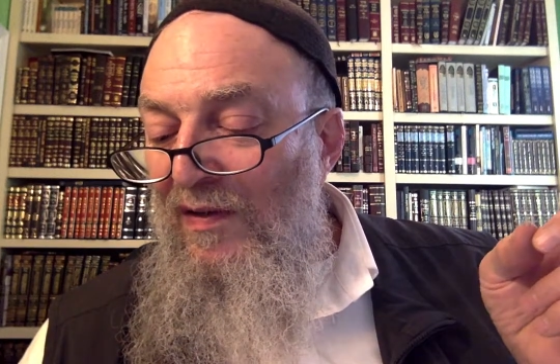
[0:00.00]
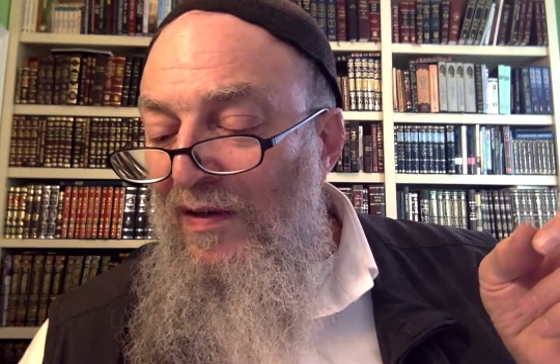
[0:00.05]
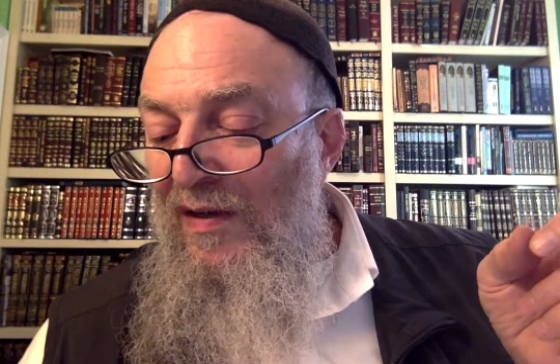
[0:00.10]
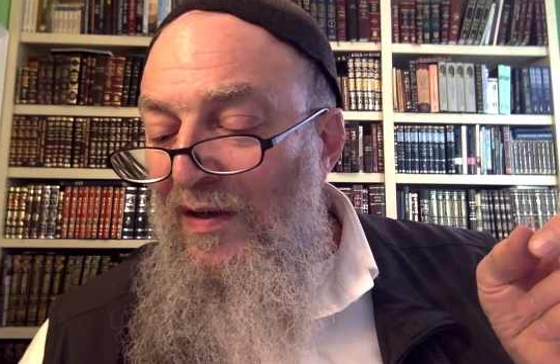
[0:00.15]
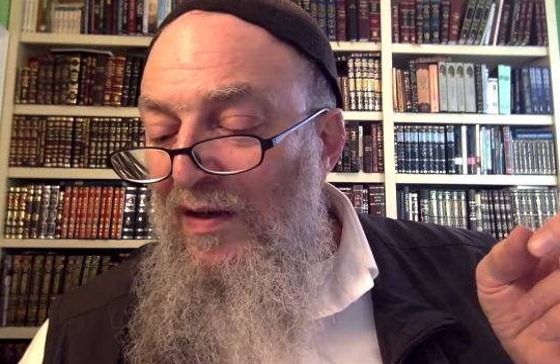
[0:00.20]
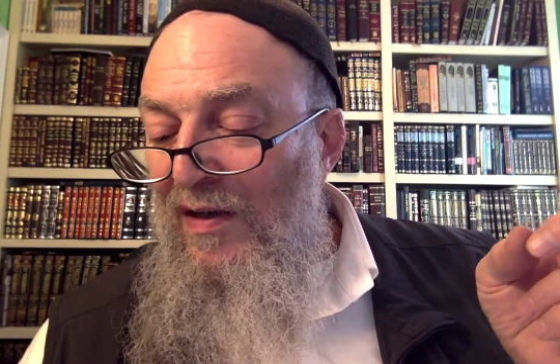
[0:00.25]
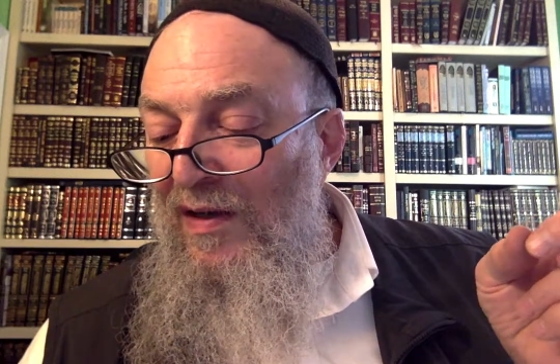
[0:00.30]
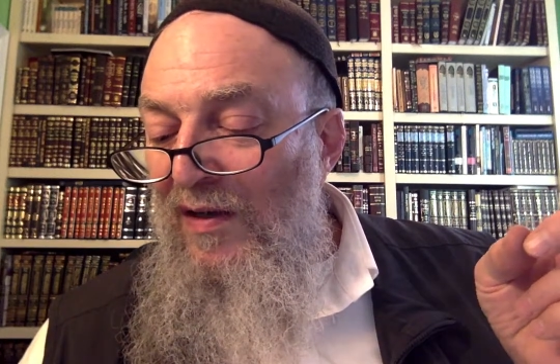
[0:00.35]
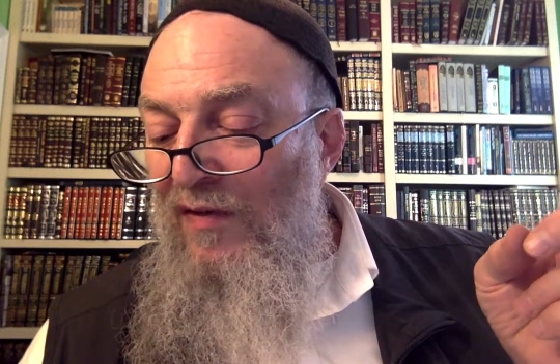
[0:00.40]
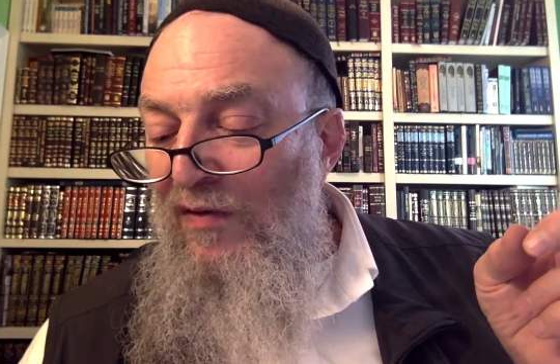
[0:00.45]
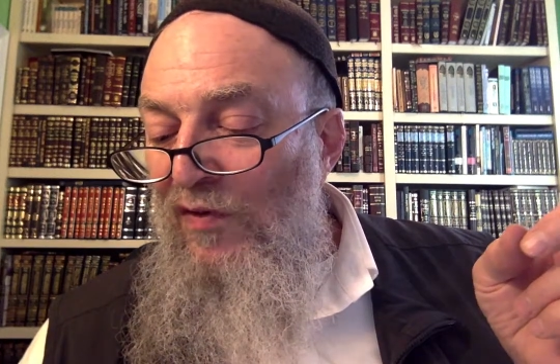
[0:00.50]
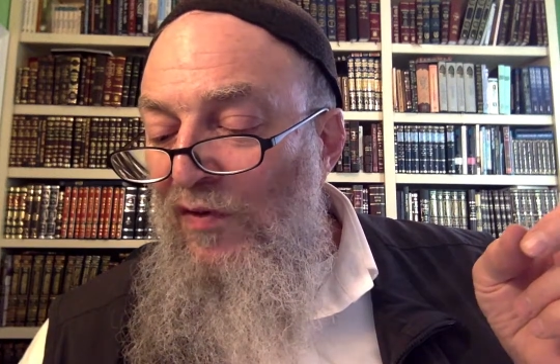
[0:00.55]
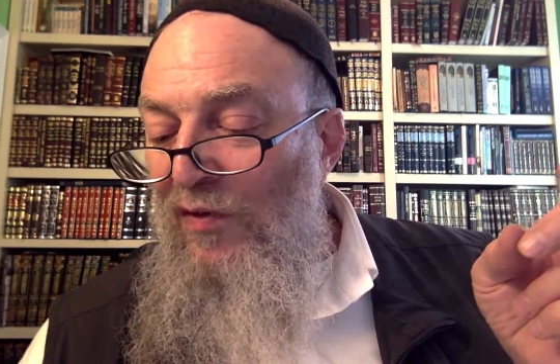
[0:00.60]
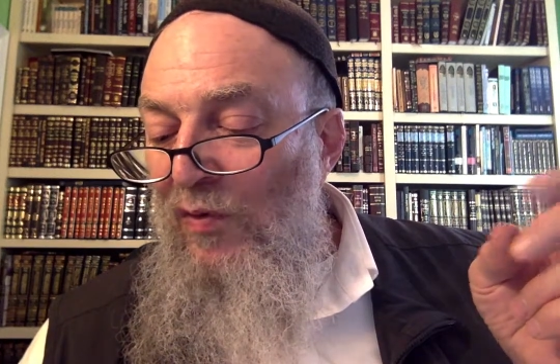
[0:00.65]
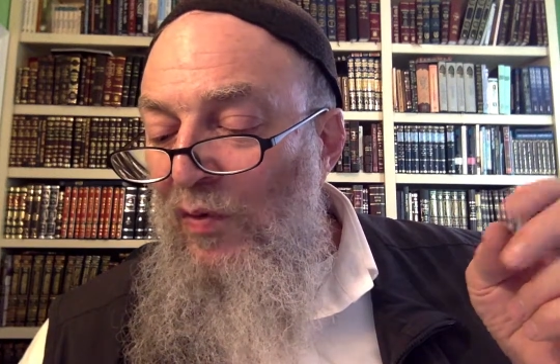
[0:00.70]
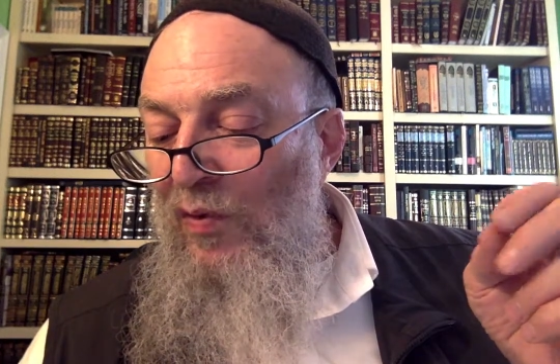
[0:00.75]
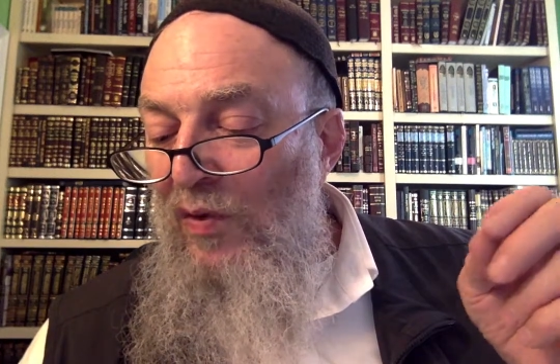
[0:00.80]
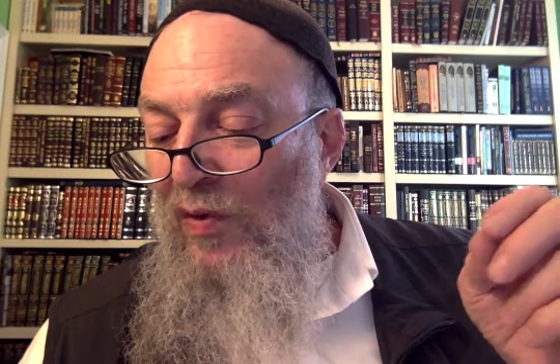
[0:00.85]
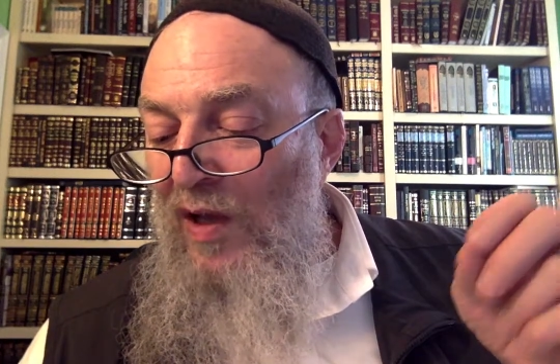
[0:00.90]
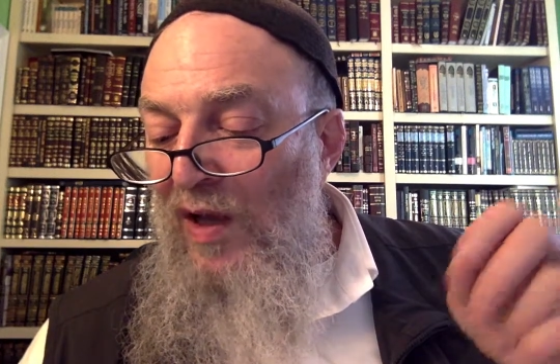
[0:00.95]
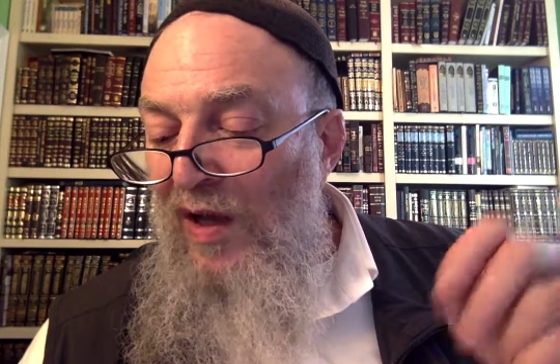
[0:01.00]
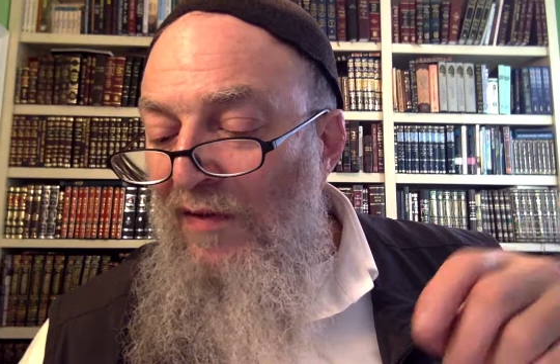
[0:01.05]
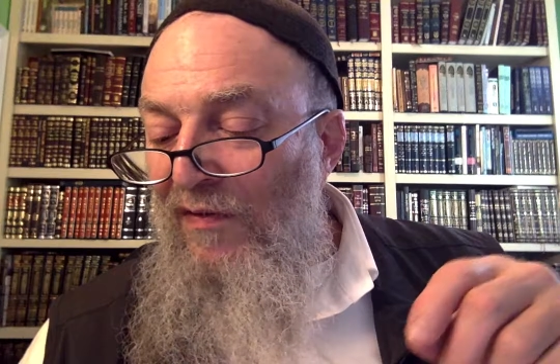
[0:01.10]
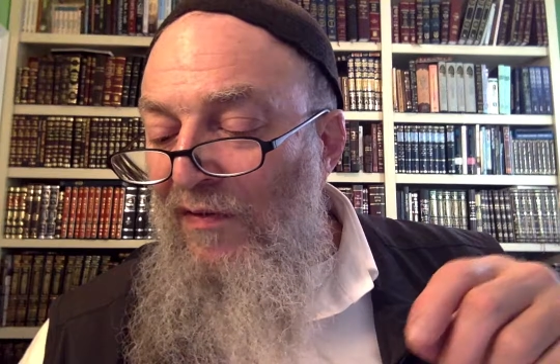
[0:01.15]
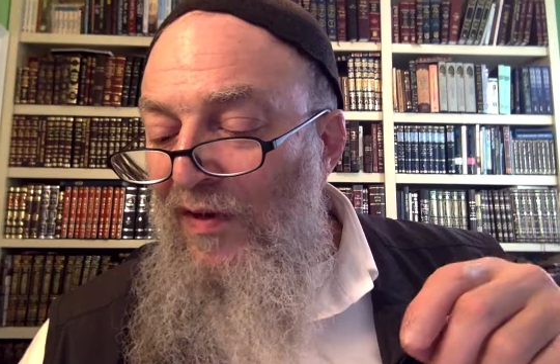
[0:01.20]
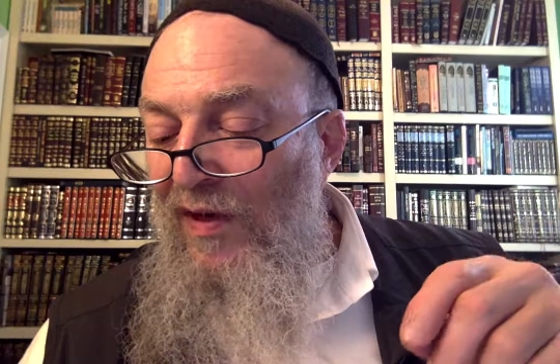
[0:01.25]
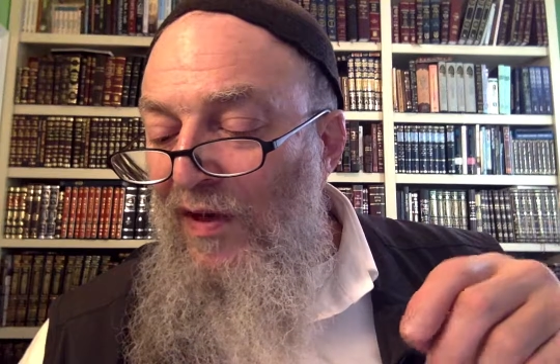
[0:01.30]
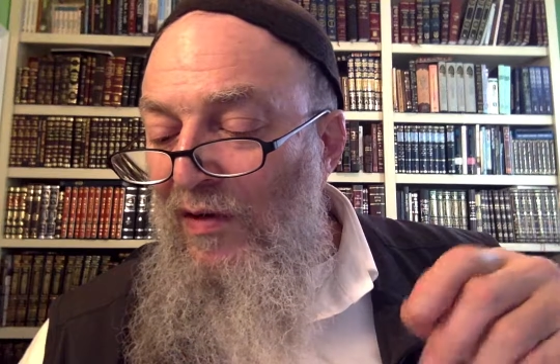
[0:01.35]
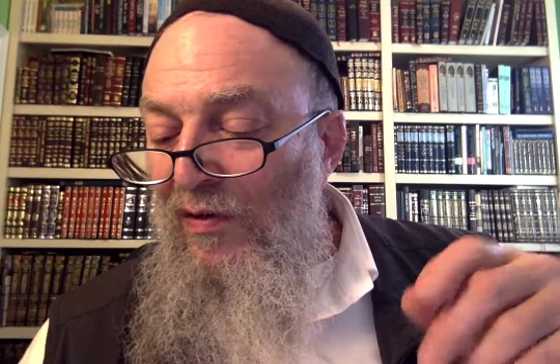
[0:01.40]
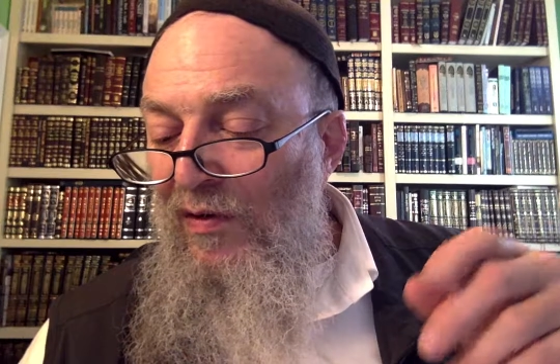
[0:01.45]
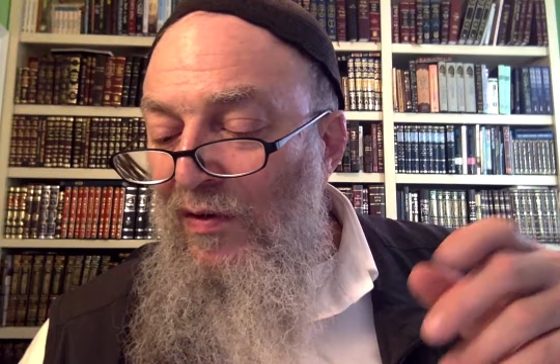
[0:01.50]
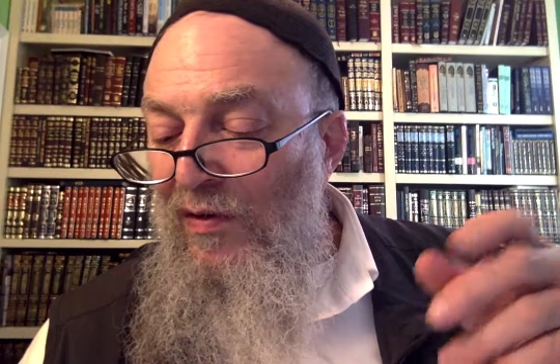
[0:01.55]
if you love it or